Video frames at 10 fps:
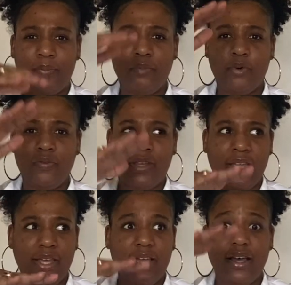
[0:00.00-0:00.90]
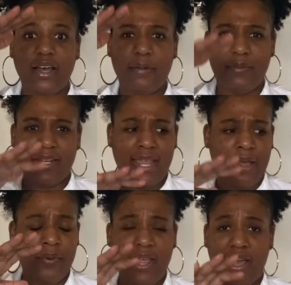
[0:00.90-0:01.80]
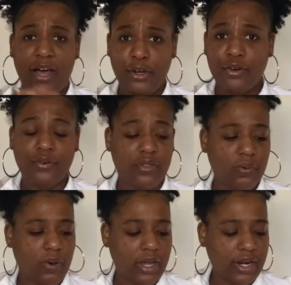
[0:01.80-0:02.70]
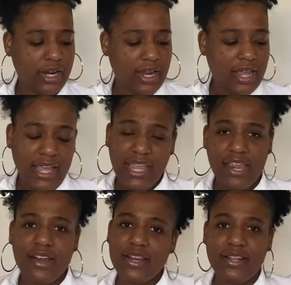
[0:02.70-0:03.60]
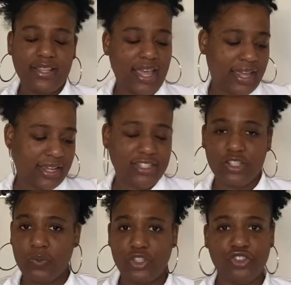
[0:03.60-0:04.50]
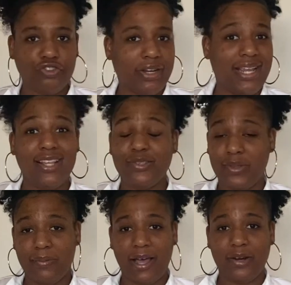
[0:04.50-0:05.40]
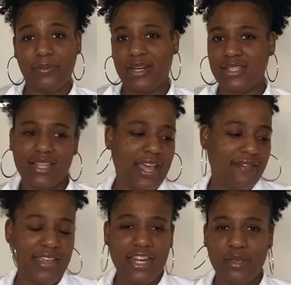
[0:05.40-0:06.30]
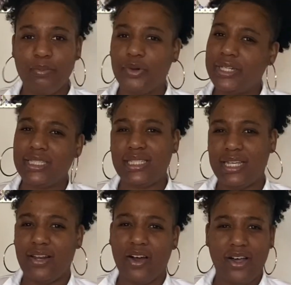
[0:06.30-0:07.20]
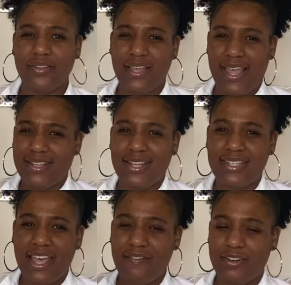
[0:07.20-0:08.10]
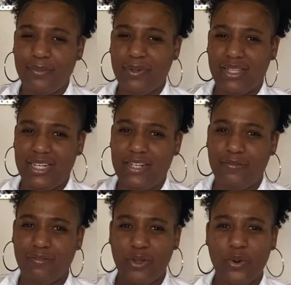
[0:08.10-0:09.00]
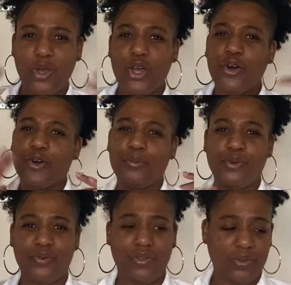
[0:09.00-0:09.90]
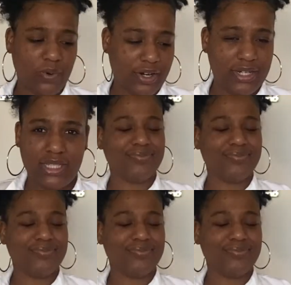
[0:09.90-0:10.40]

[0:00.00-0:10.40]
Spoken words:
moving up and down under the water. Here, the egg just went straight to the bottom. It doesn't have any buoyancy at all. It doesn't have an ability to float or move in the water.